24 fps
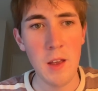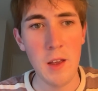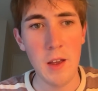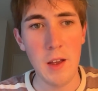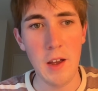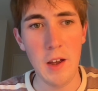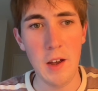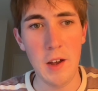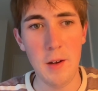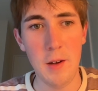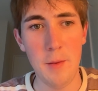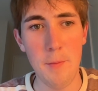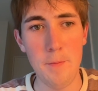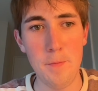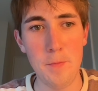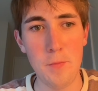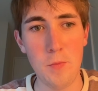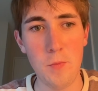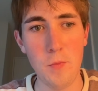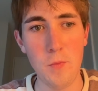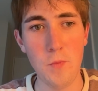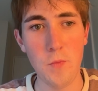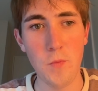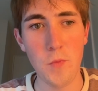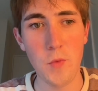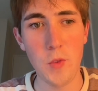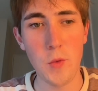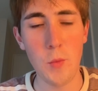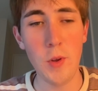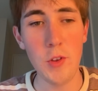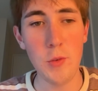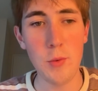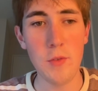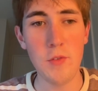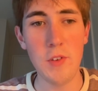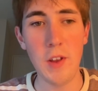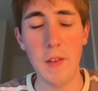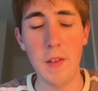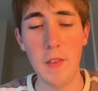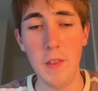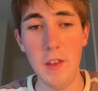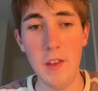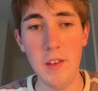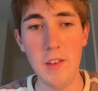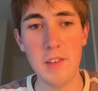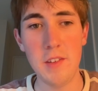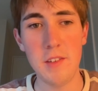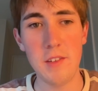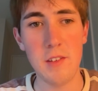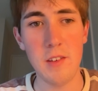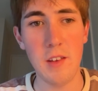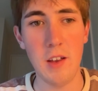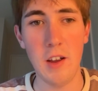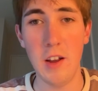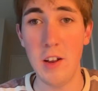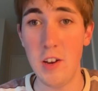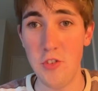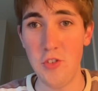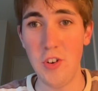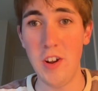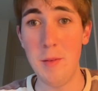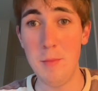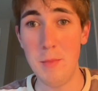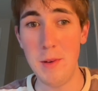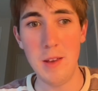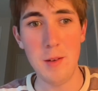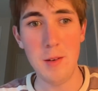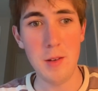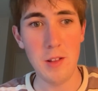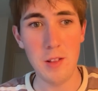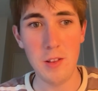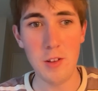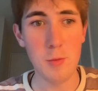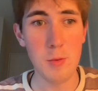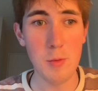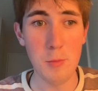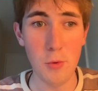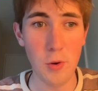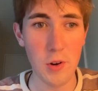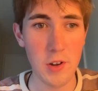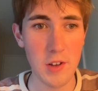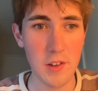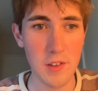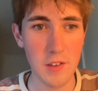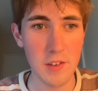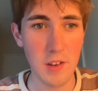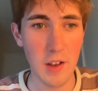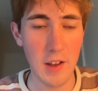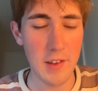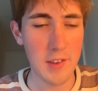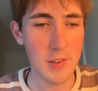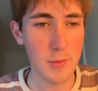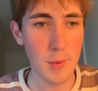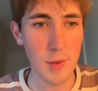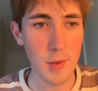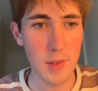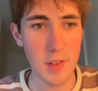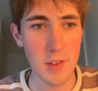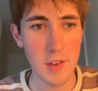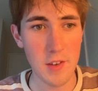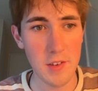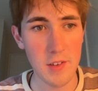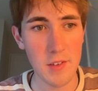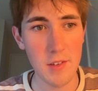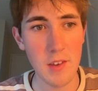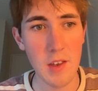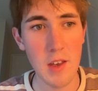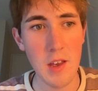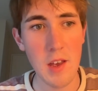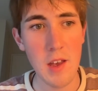Once we've done this, I'm going to try and be a little bit more concise with this.